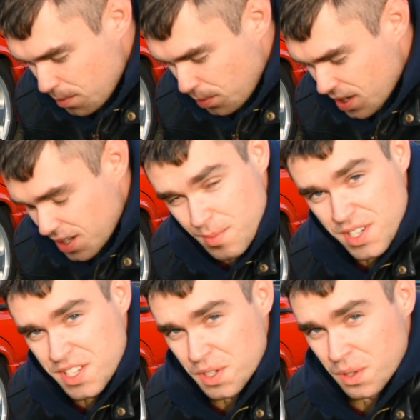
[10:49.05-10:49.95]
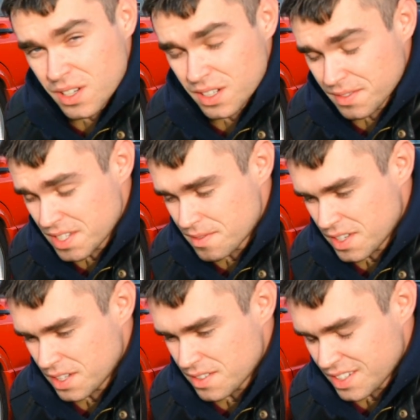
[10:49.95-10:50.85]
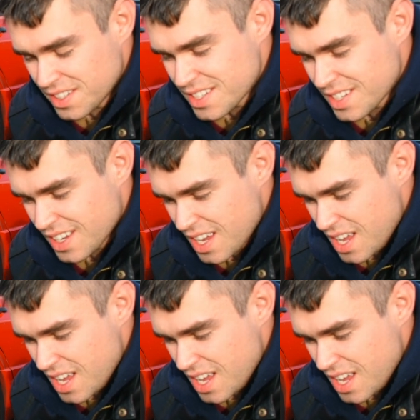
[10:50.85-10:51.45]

part number two of this video series